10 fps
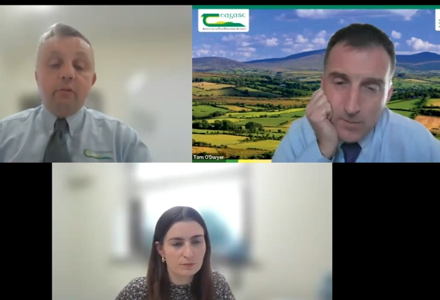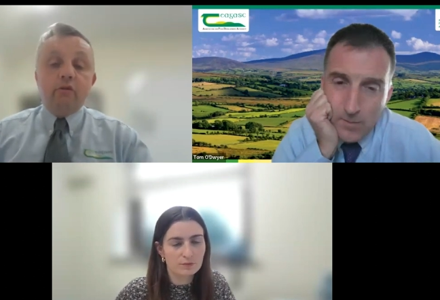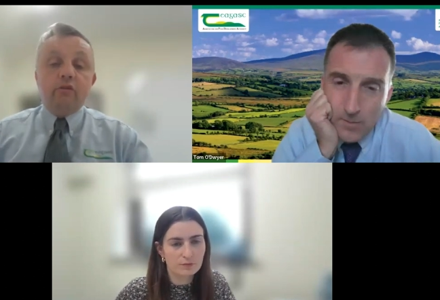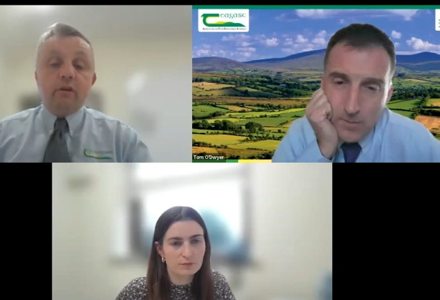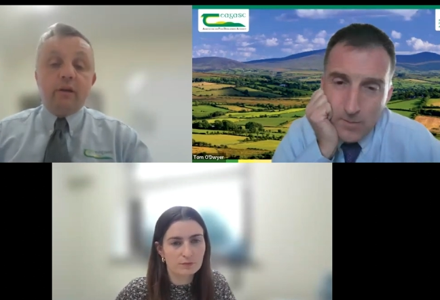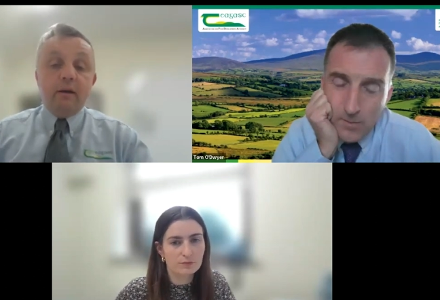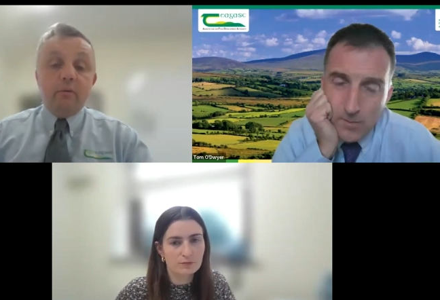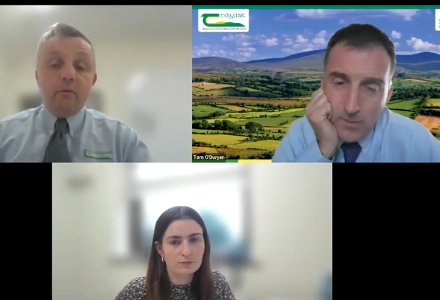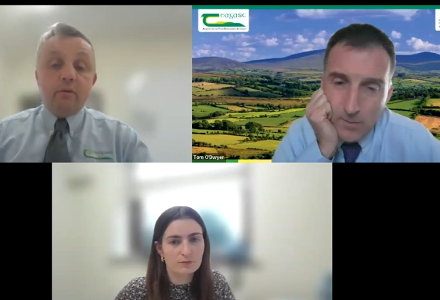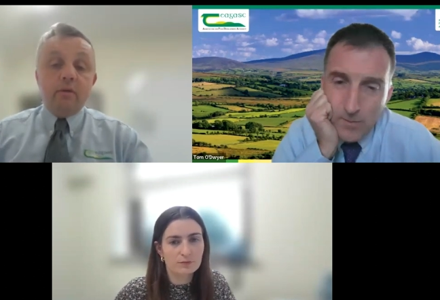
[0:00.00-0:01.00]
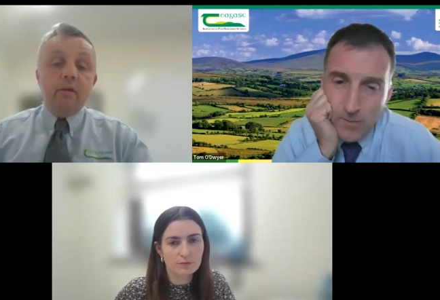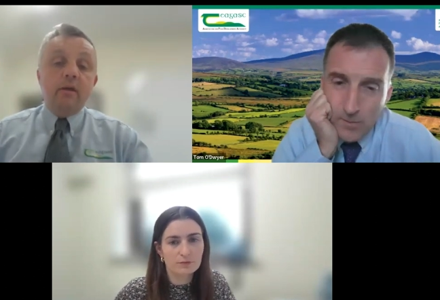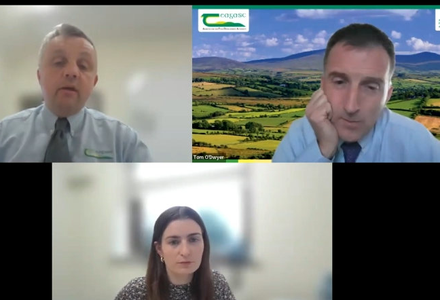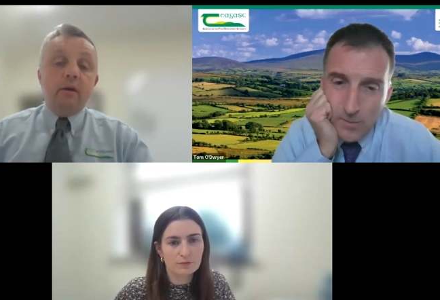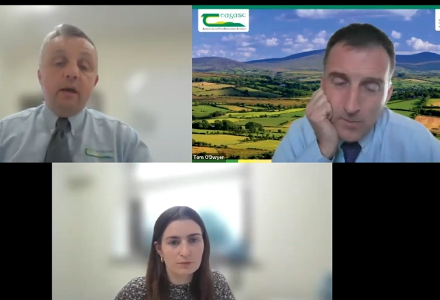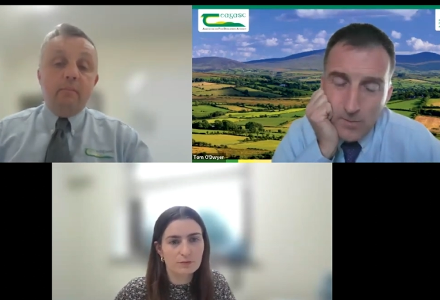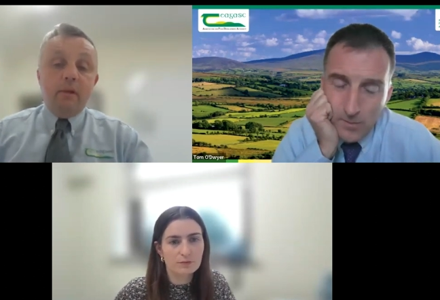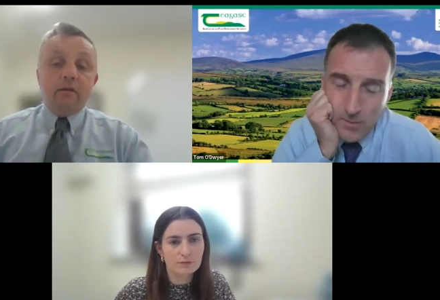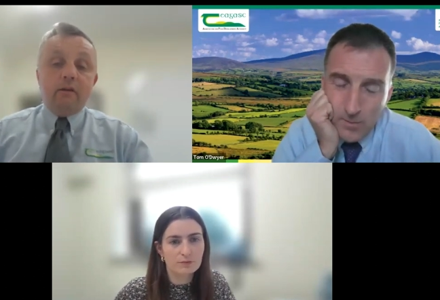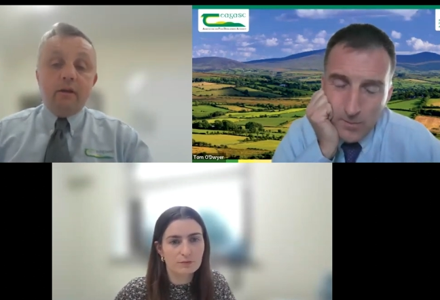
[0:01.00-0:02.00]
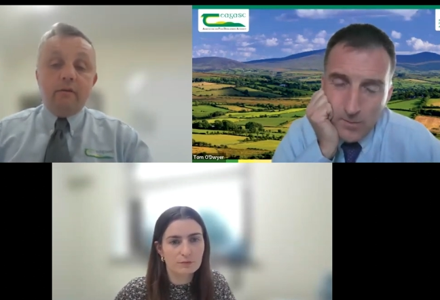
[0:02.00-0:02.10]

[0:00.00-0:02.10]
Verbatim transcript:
Speaker 1: both your cows and milk